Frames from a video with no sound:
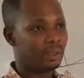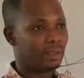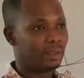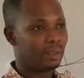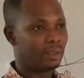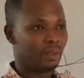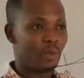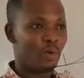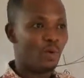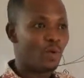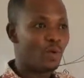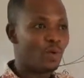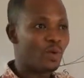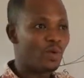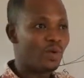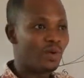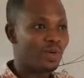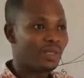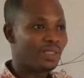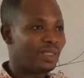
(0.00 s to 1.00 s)
No,
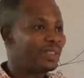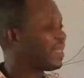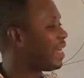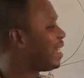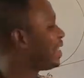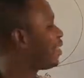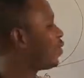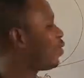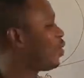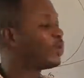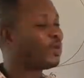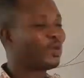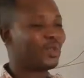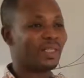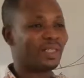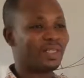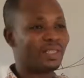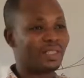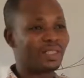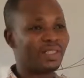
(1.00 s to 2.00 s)
theta is equal to
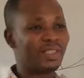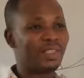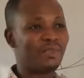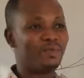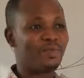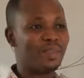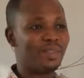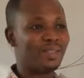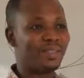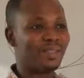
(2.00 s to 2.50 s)
36 degrees.